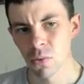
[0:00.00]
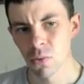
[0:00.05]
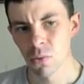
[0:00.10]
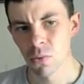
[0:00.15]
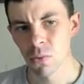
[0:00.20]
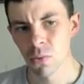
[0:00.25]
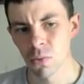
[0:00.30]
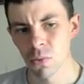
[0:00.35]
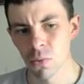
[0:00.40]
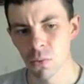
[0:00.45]

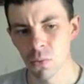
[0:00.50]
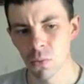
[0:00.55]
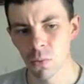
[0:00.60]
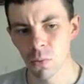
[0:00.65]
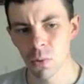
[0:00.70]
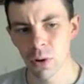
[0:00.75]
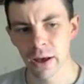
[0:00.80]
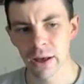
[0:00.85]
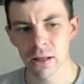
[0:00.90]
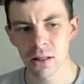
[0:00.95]

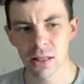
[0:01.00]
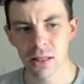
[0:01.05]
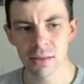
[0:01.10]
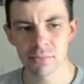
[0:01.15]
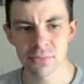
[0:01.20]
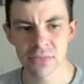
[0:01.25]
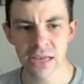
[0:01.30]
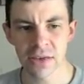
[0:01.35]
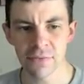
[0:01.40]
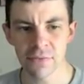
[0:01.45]
while
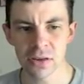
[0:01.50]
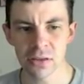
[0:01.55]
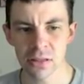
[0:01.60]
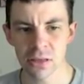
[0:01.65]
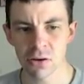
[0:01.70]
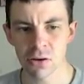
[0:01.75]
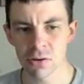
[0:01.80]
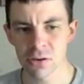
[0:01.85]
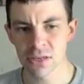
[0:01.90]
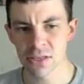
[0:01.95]
I'm
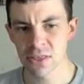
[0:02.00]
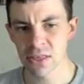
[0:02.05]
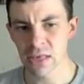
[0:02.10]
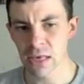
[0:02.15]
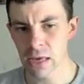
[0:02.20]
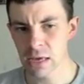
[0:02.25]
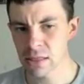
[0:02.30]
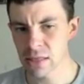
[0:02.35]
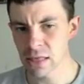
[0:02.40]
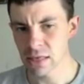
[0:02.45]
definitely going to
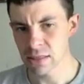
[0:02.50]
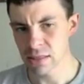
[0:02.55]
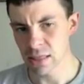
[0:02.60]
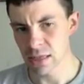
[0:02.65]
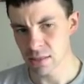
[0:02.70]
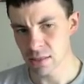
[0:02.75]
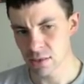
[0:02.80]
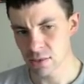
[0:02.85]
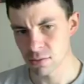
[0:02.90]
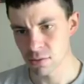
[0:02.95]
say that
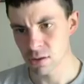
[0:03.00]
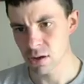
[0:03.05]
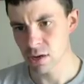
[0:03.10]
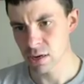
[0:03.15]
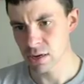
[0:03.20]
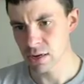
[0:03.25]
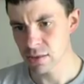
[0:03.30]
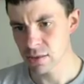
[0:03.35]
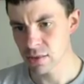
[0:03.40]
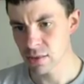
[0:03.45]
that's
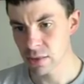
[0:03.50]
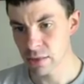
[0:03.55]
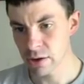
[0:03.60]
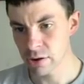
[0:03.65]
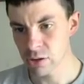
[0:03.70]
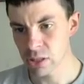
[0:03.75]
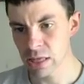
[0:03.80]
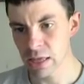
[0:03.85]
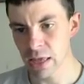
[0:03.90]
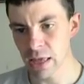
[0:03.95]
not
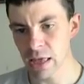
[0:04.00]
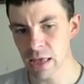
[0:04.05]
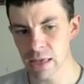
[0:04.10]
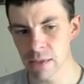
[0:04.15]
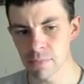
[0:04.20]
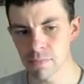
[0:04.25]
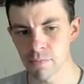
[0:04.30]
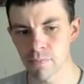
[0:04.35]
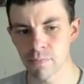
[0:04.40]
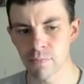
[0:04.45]
necessarily
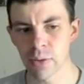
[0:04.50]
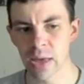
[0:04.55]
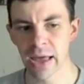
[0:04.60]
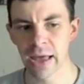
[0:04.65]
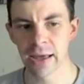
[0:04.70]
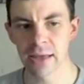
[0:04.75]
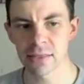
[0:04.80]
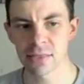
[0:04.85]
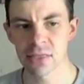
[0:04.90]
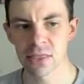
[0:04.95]
a
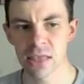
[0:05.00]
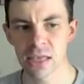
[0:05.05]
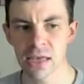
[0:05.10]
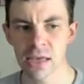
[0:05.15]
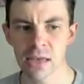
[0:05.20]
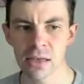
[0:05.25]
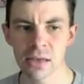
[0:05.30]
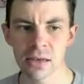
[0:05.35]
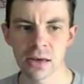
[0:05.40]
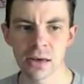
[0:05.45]
bad
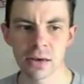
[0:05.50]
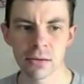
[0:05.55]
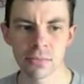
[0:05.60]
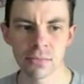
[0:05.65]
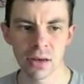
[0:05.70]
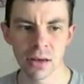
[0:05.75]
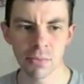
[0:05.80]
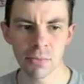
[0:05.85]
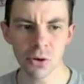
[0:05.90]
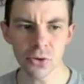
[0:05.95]
thing,
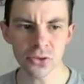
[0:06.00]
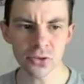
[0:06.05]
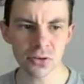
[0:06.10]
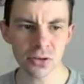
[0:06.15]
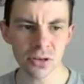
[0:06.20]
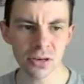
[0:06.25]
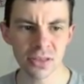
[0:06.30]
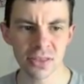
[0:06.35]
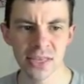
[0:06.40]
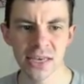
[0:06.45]
I'm also
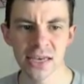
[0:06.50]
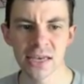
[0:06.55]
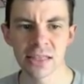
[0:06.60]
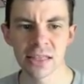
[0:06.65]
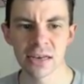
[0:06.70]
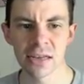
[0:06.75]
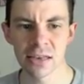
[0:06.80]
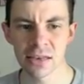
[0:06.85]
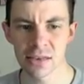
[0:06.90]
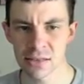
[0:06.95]
going to say
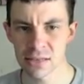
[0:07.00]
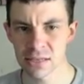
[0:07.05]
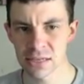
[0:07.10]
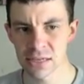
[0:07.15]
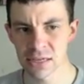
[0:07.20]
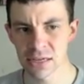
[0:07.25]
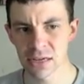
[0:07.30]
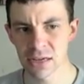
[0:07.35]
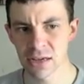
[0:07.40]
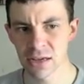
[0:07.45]
that it
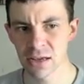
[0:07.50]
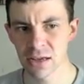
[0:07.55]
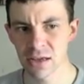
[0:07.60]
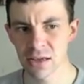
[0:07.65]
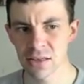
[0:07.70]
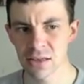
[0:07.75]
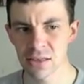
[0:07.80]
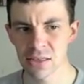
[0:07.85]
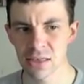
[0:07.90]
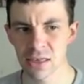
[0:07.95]

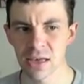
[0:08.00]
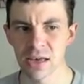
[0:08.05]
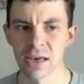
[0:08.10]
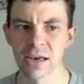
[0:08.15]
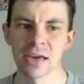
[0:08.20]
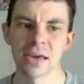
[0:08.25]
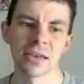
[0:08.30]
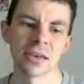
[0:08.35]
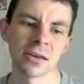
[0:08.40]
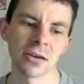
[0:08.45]
does
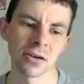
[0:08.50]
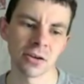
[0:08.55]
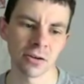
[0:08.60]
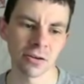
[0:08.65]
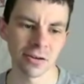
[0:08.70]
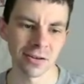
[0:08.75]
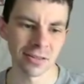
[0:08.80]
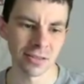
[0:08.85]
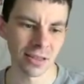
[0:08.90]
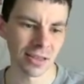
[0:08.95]
kind of
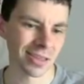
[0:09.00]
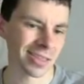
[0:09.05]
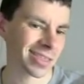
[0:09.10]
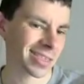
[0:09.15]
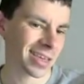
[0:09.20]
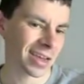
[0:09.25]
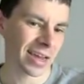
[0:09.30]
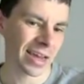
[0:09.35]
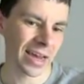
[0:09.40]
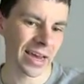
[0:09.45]
hurt this
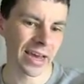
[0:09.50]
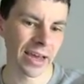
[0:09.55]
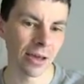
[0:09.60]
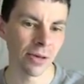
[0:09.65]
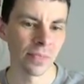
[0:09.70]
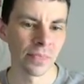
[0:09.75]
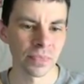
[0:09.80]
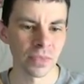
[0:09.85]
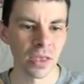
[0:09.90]
guy